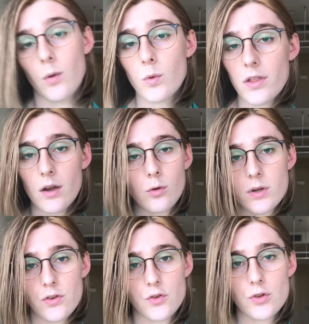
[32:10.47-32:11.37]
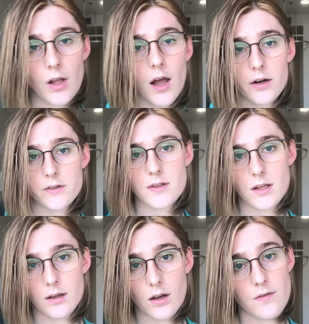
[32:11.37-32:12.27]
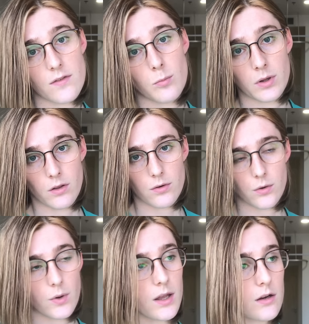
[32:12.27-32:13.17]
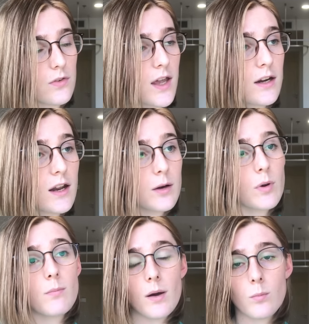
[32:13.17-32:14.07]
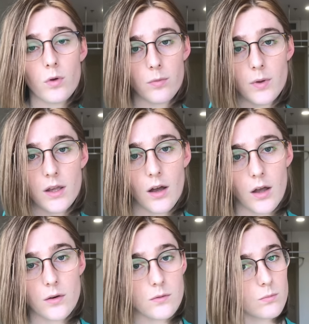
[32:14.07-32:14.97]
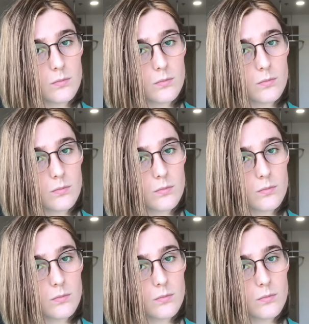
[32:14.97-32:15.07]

Without question, the hardest thing I've ever been through, and if I hadn't had my mum with me, I